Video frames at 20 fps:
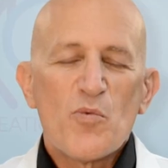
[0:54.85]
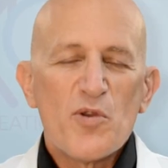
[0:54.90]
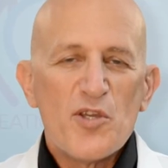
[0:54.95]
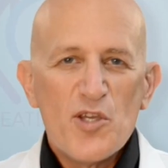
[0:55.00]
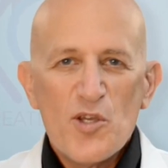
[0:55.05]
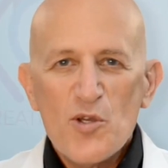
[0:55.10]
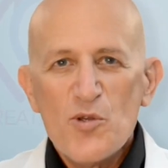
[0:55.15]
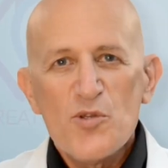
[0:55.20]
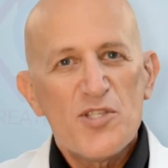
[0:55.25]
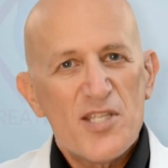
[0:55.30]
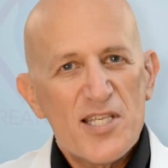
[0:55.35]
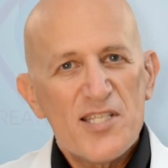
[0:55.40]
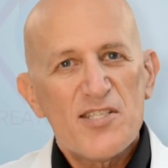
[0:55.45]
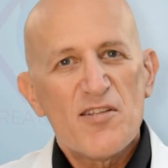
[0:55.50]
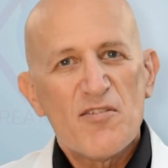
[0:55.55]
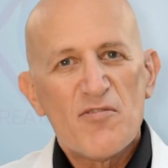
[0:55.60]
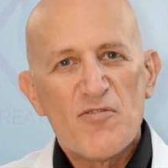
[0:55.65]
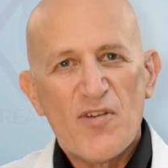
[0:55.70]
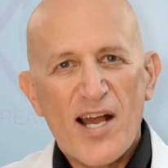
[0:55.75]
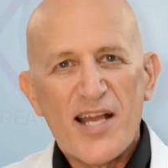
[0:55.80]
we use this
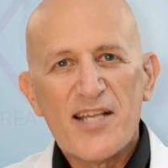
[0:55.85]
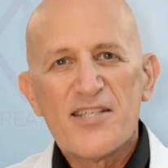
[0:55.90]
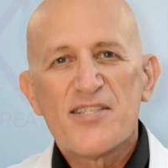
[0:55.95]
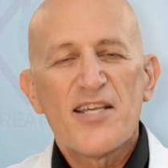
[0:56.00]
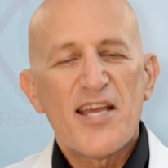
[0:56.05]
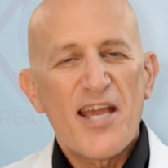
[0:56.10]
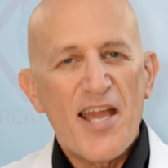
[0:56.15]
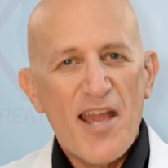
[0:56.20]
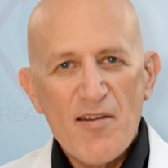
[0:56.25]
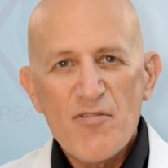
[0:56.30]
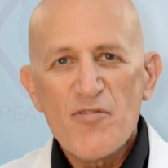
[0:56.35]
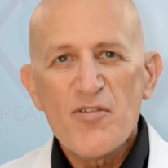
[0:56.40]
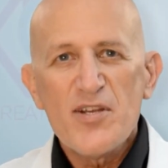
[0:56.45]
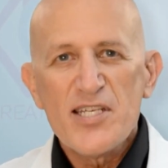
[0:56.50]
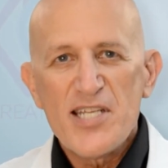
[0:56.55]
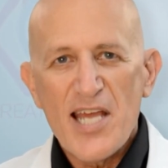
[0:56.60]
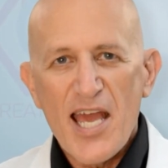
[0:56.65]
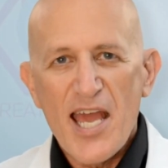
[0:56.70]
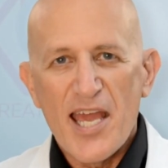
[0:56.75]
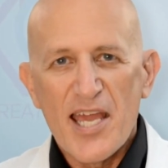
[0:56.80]
device every
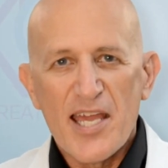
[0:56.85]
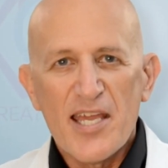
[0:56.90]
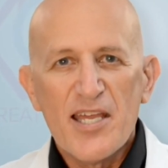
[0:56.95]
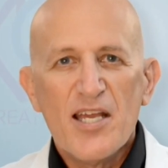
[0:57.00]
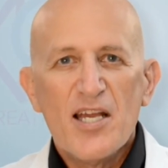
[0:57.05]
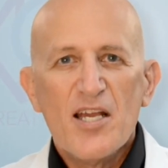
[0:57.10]
day